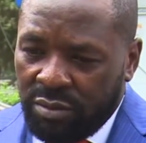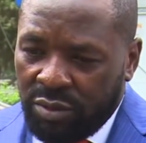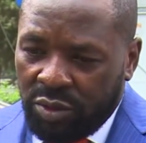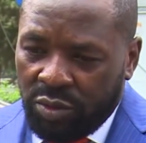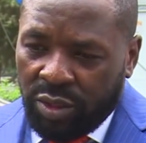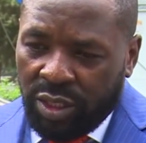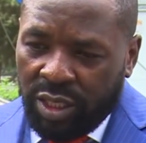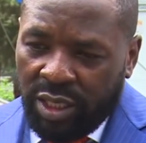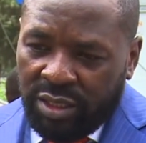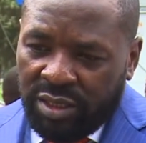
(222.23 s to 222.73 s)

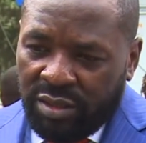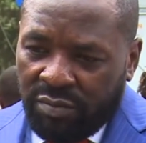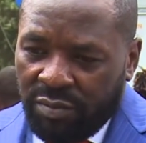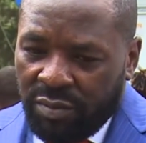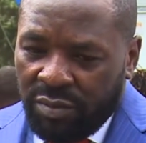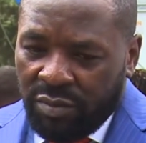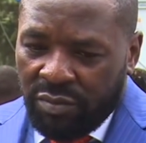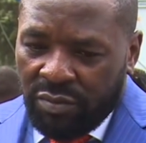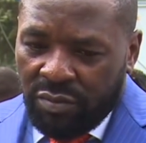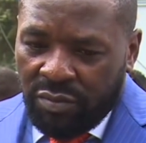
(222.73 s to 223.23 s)
to release him
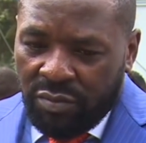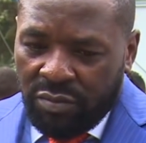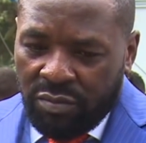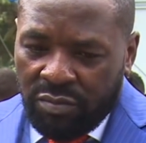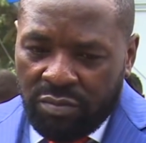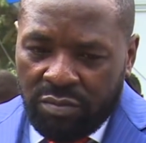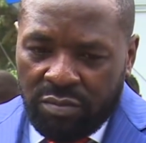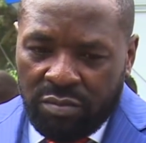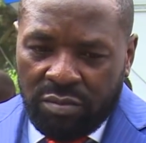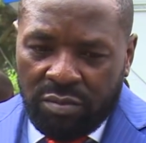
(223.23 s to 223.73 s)

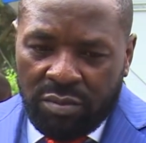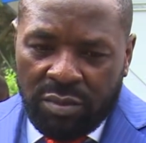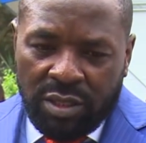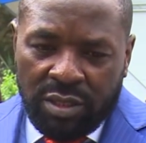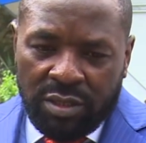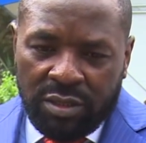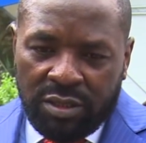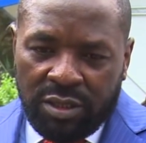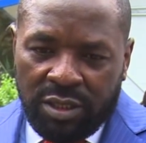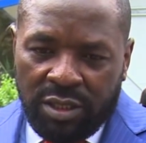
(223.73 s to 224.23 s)

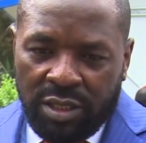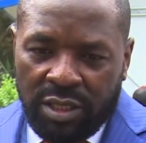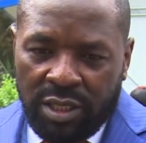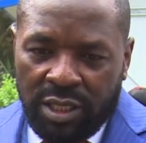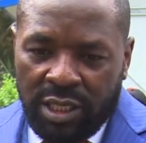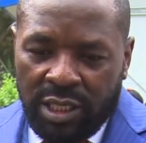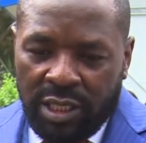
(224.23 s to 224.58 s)
until